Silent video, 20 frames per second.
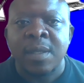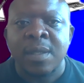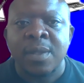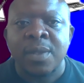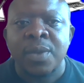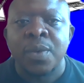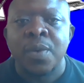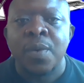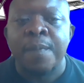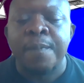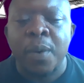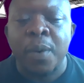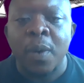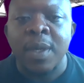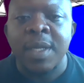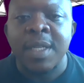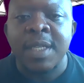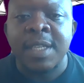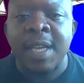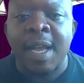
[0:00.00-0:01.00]
to
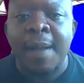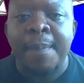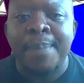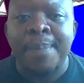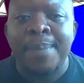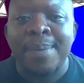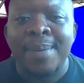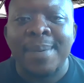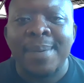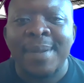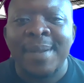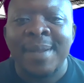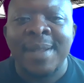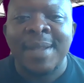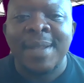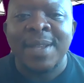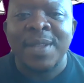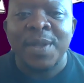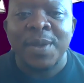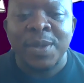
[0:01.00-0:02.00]
polish up
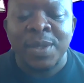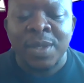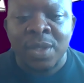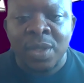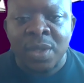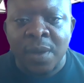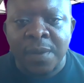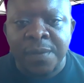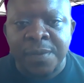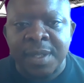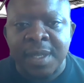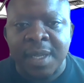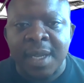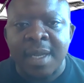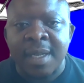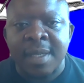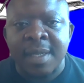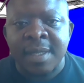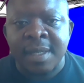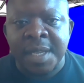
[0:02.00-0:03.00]
your softer
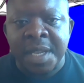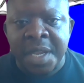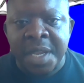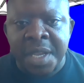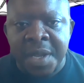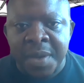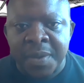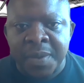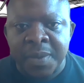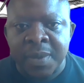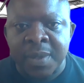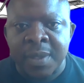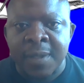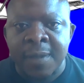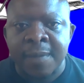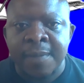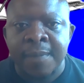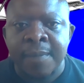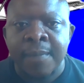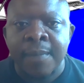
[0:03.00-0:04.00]

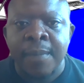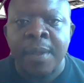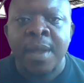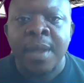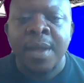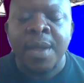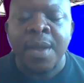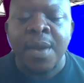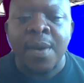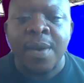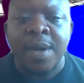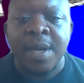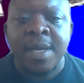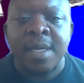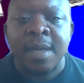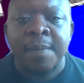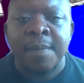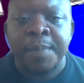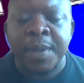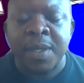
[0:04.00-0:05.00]
skills, your
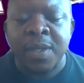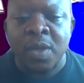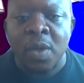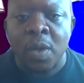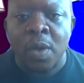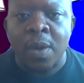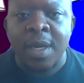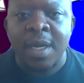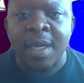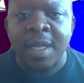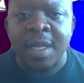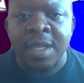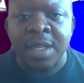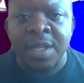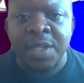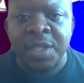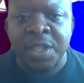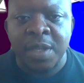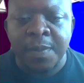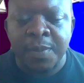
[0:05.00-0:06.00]
interpersonal
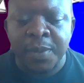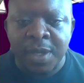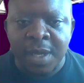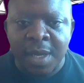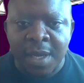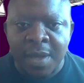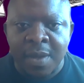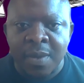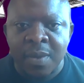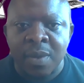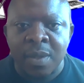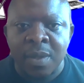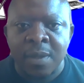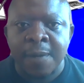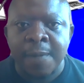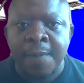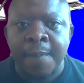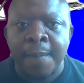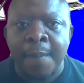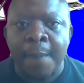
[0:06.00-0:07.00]
relationship
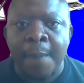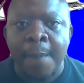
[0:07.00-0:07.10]
skills.